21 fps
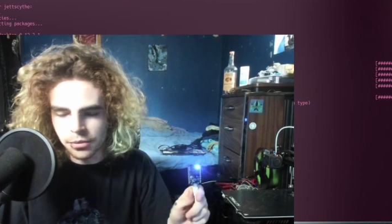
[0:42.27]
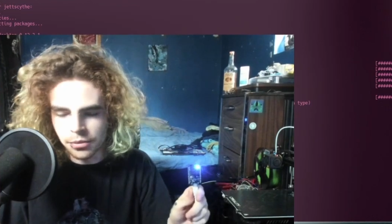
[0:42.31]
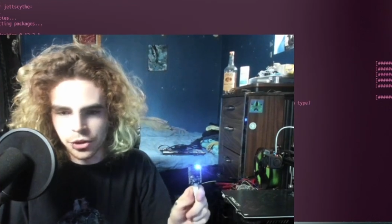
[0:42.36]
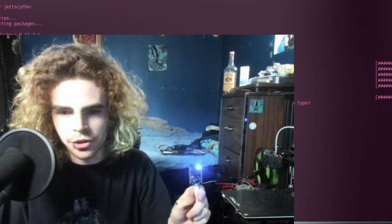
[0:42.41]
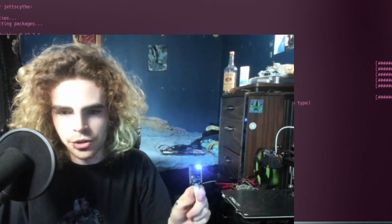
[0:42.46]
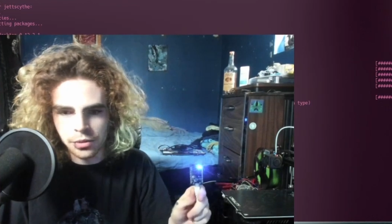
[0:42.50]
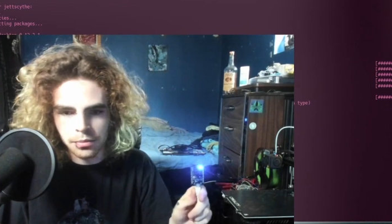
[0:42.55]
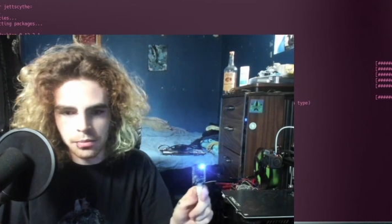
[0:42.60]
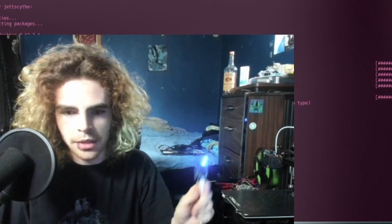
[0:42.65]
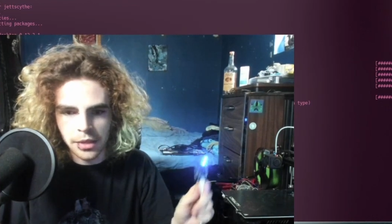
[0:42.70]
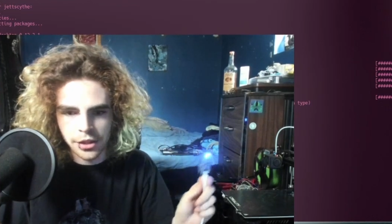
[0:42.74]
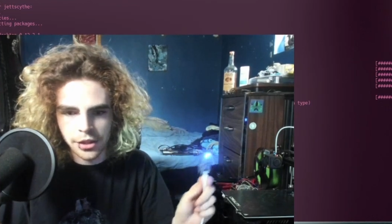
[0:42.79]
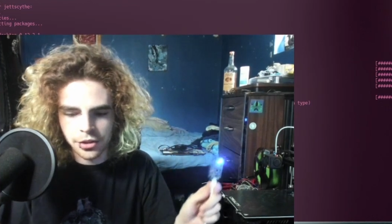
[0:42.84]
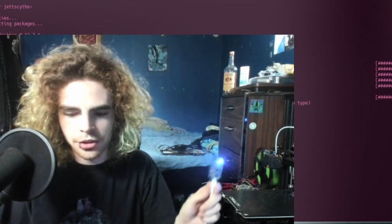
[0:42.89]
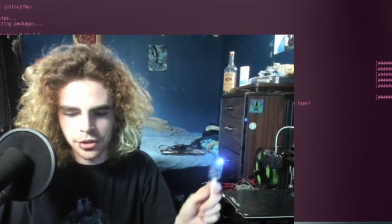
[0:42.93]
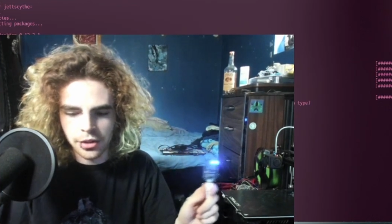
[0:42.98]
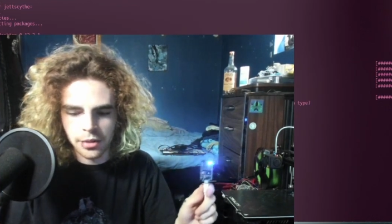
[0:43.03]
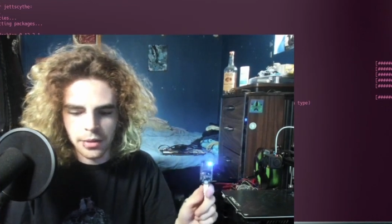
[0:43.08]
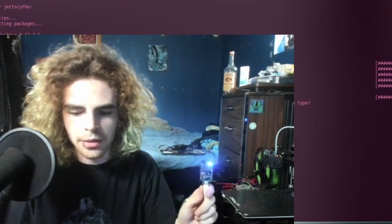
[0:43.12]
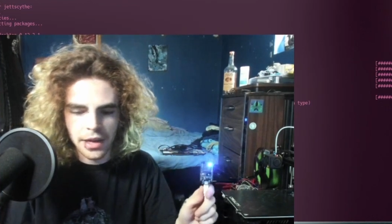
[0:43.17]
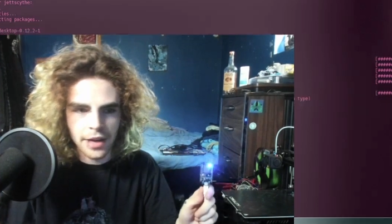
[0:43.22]
make sure that
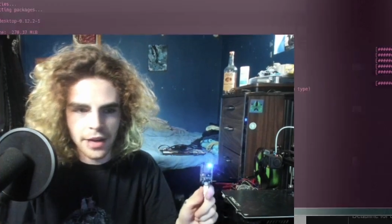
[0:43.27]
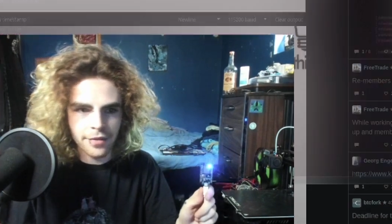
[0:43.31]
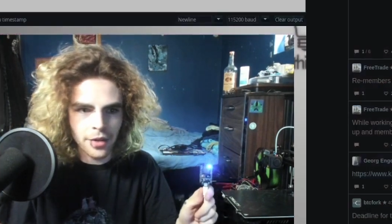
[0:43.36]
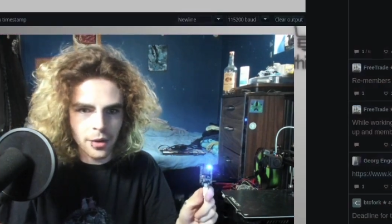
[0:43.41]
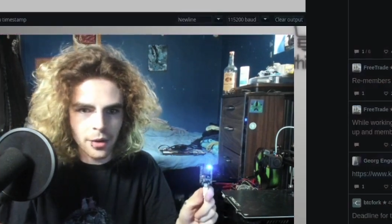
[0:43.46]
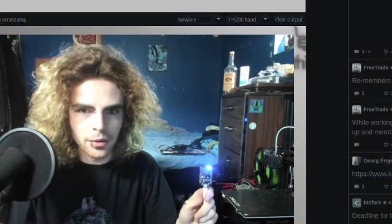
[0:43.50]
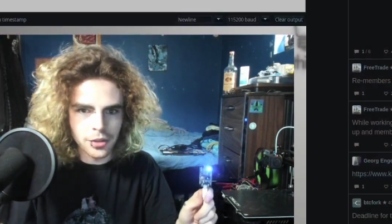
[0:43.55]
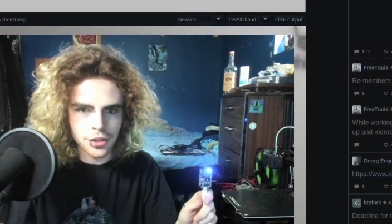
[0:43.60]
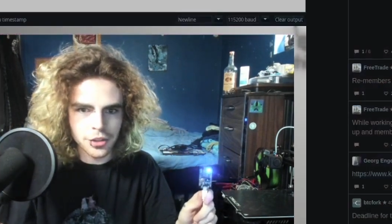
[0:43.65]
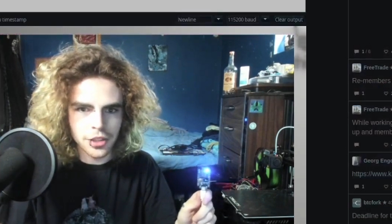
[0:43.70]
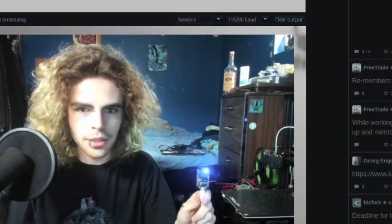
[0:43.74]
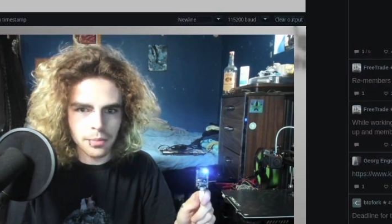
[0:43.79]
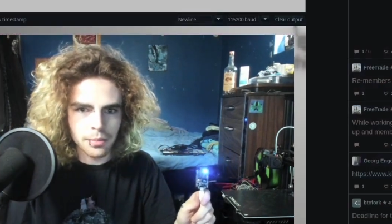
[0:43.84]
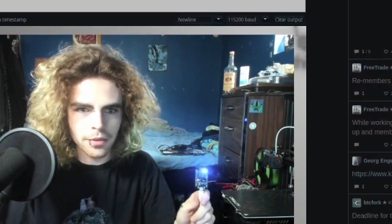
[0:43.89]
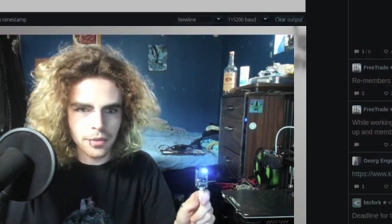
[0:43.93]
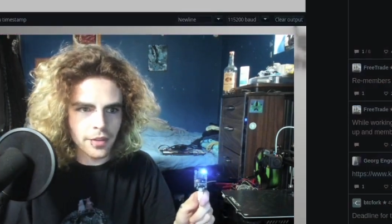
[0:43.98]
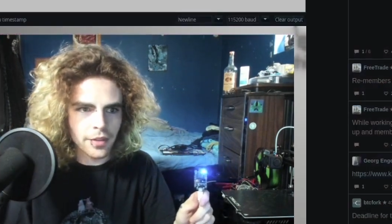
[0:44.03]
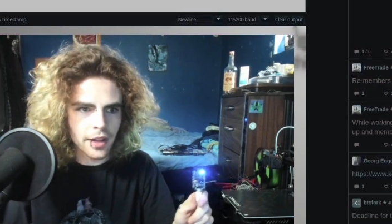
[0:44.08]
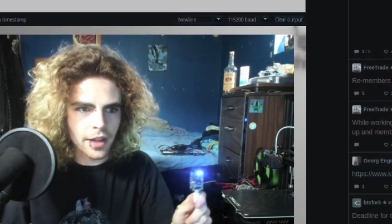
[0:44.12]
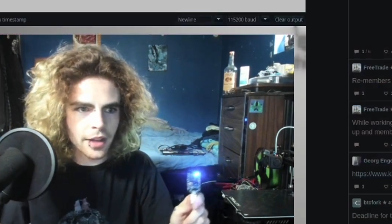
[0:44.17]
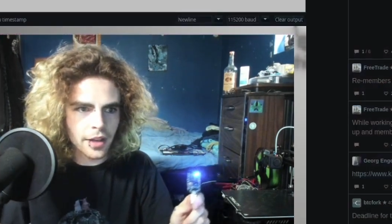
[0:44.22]
we have ownership of
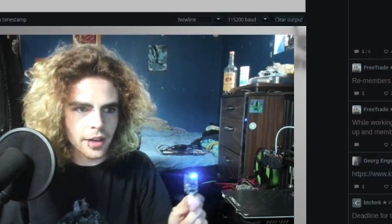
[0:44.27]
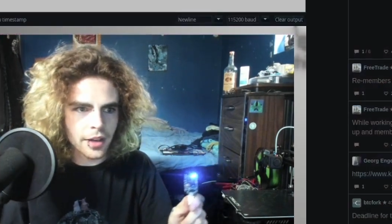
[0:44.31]
that,